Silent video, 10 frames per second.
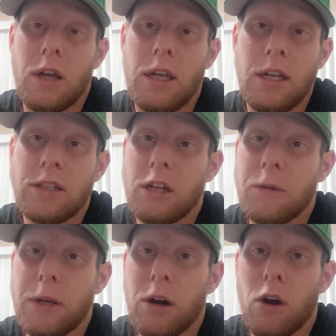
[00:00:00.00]
he's going
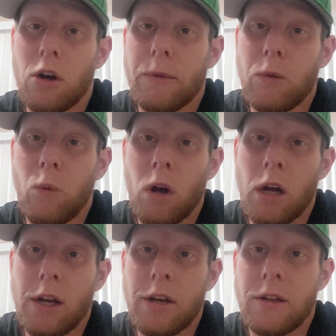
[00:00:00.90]
to be our
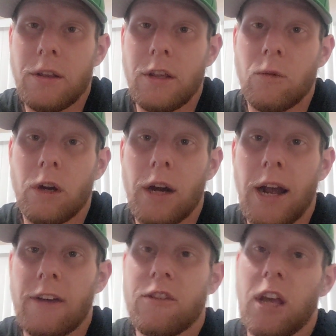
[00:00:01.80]
RB1. Then we're going to
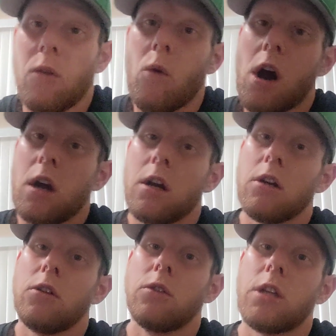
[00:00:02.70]
have Ken
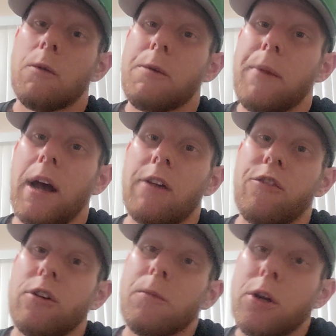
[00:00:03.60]
Walker, who's coming back
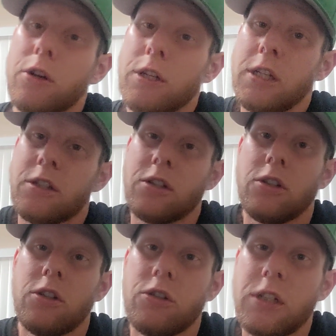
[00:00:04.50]
from hernia
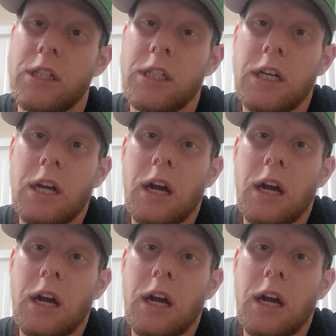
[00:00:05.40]
surgery.